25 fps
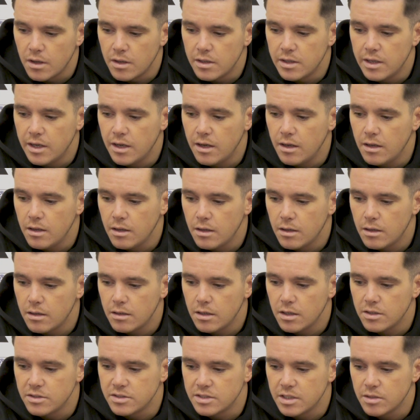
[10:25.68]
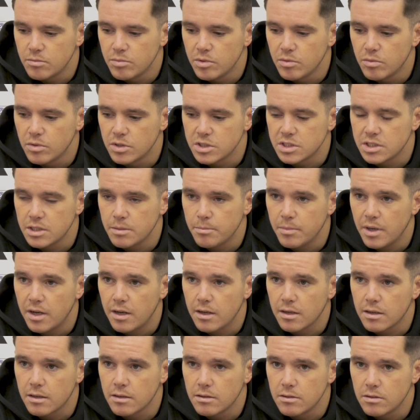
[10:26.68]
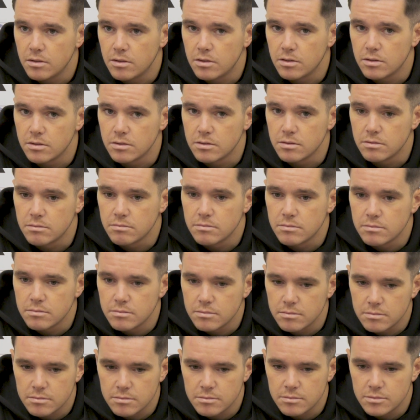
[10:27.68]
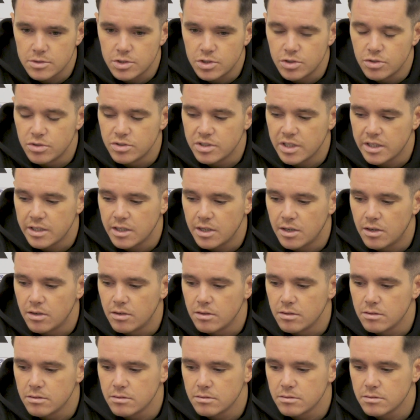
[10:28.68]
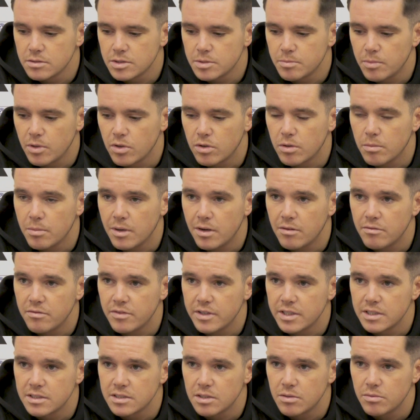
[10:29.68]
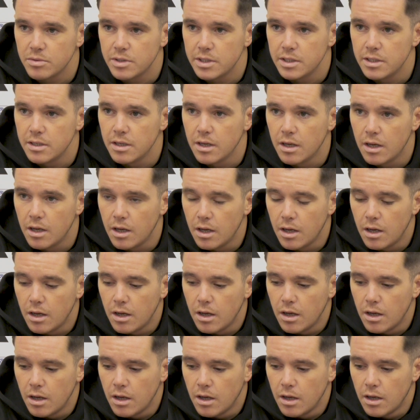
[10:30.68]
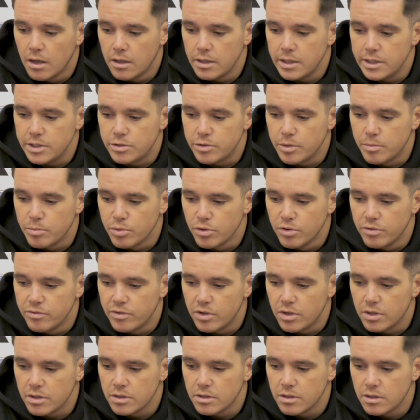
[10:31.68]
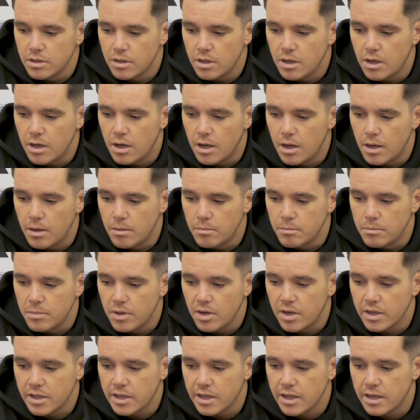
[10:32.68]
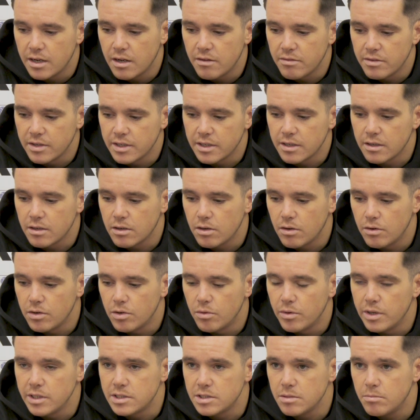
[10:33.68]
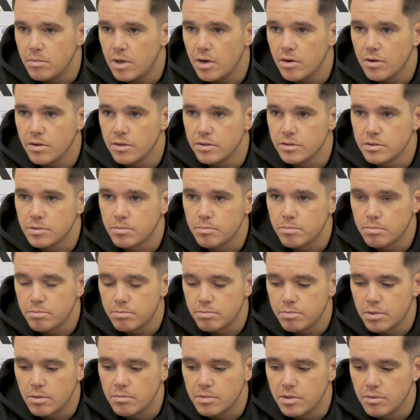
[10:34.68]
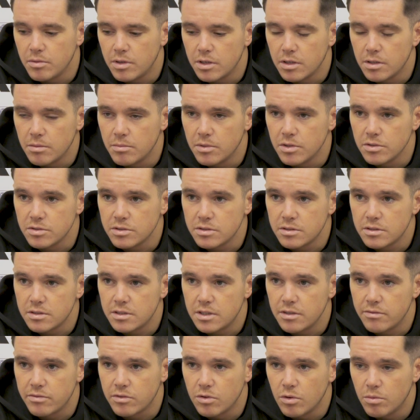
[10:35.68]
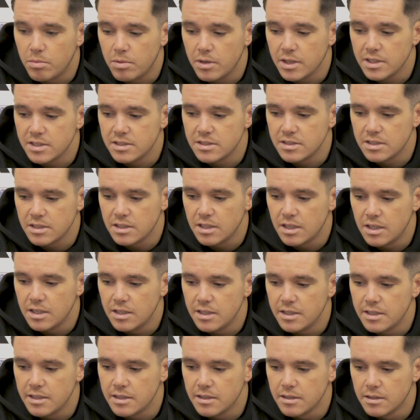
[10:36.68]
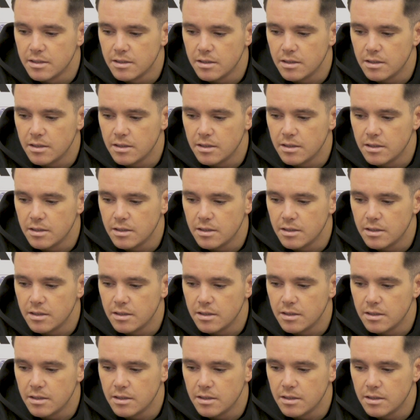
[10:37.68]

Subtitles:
Yeah, like you said, we watched it back on Tuesday now. Spoke about things that we need to improve on. But again, I think going away to Barrow is probably one of the most difficult places in the league.